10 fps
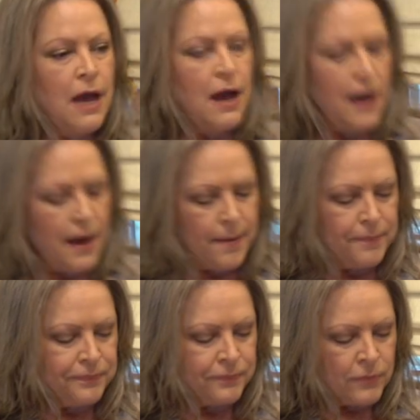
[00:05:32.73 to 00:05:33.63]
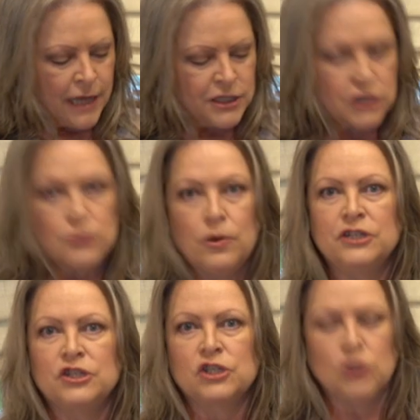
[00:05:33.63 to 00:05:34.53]
I just
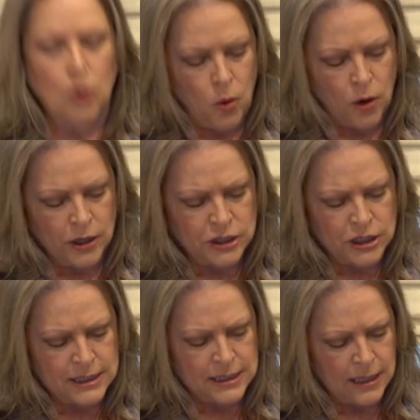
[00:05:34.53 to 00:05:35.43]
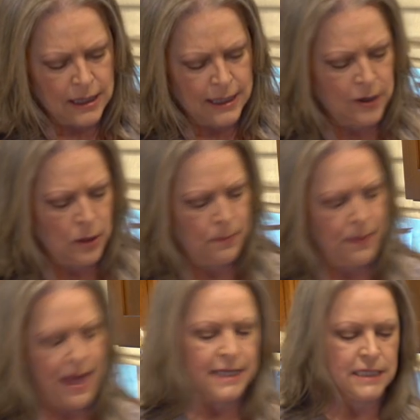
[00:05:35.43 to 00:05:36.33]
wanna score just a little
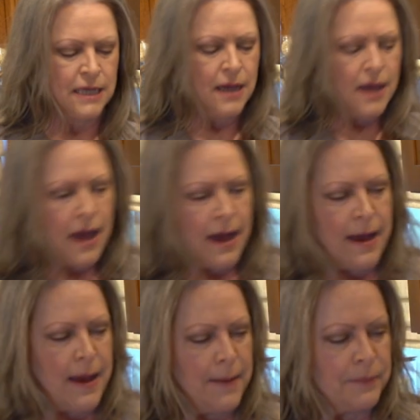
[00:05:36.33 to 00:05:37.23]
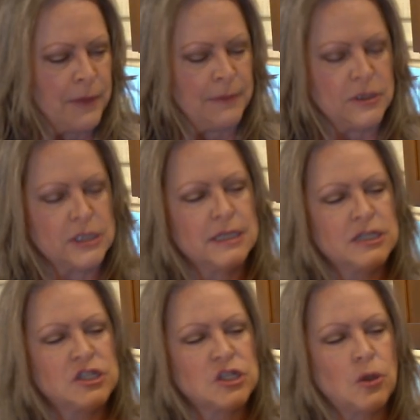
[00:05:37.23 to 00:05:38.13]
bit. I'm just
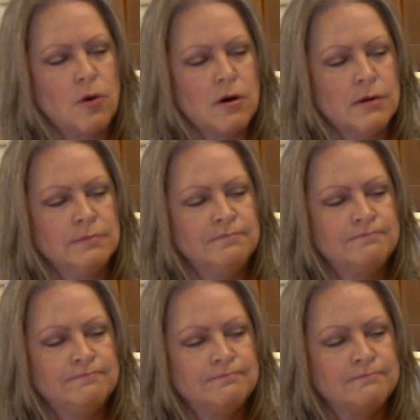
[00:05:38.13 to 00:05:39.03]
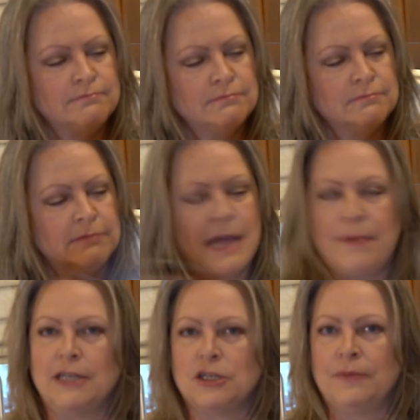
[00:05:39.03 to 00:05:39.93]
gonna score that
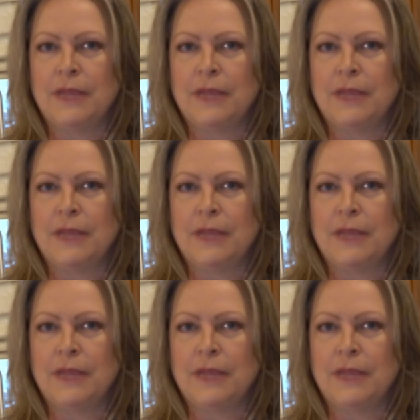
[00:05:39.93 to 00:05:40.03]
much,